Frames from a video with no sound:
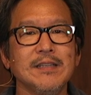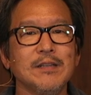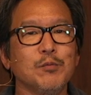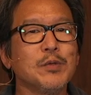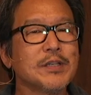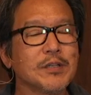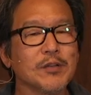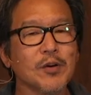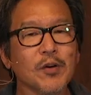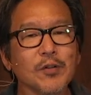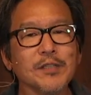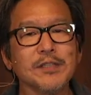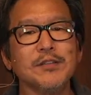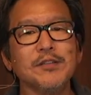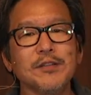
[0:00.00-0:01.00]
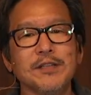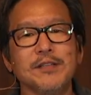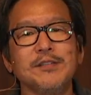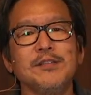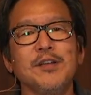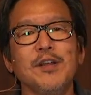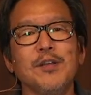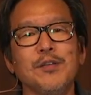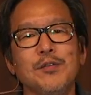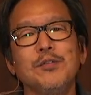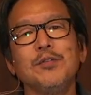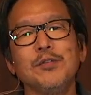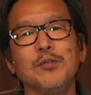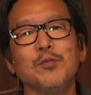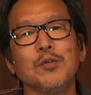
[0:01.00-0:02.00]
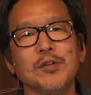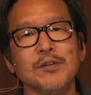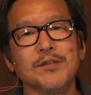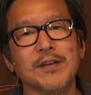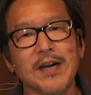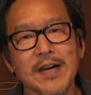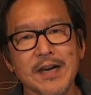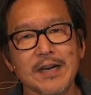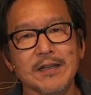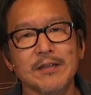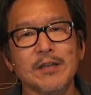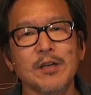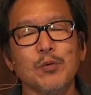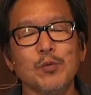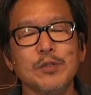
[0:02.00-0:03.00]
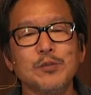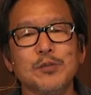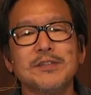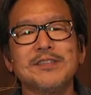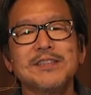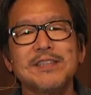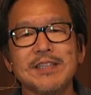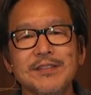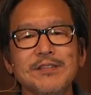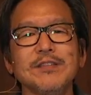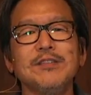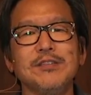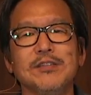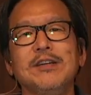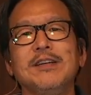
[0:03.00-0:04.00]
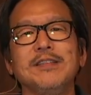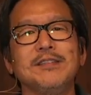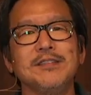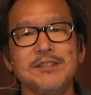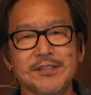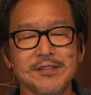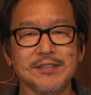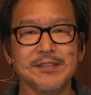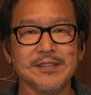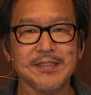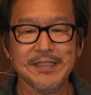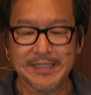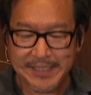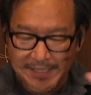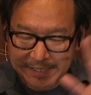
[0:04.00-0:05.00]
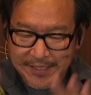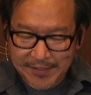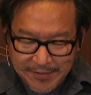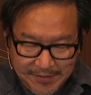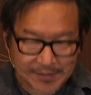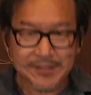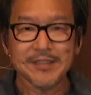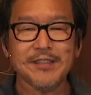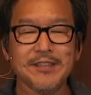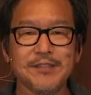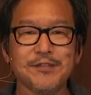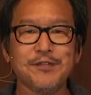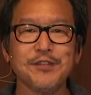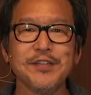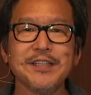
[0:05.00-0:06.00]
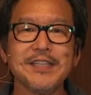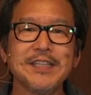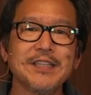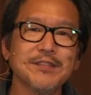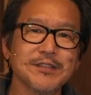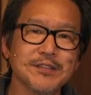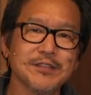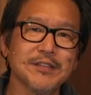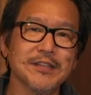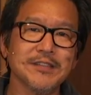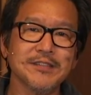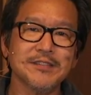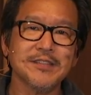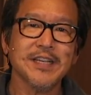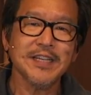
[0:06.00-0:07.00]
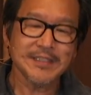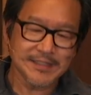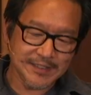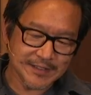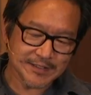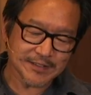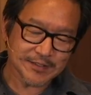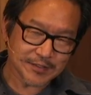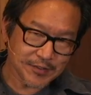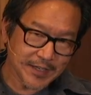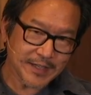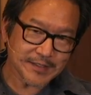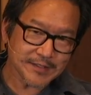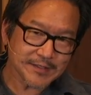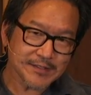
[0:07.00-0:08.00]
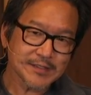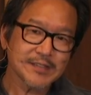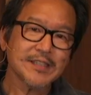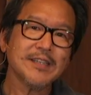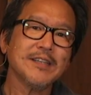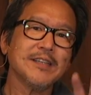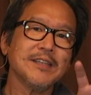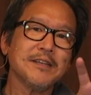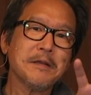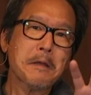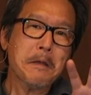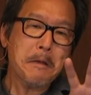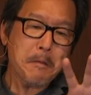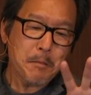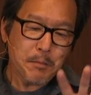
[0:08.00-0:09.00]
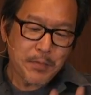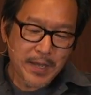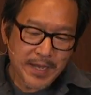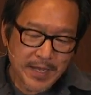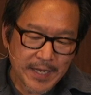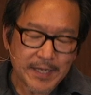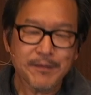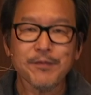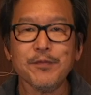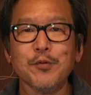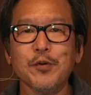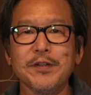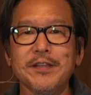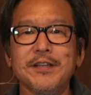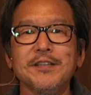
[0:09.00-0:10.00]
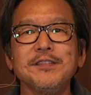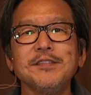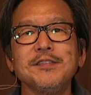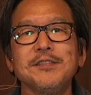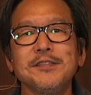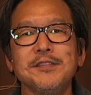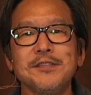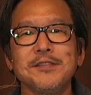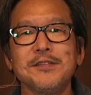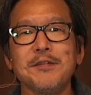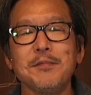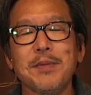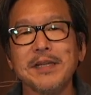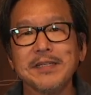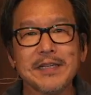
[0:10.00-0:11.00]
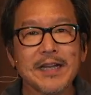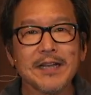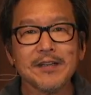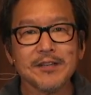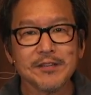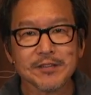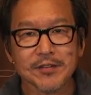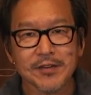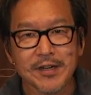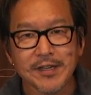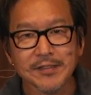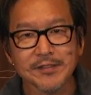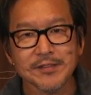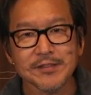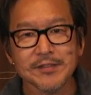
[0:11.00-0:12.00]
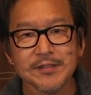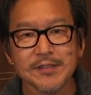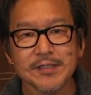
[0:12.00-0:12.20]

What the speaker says: We can only do this through the word of God, which was given to us here, freely given to us. Jesus Christ paid for this by dying on the cross.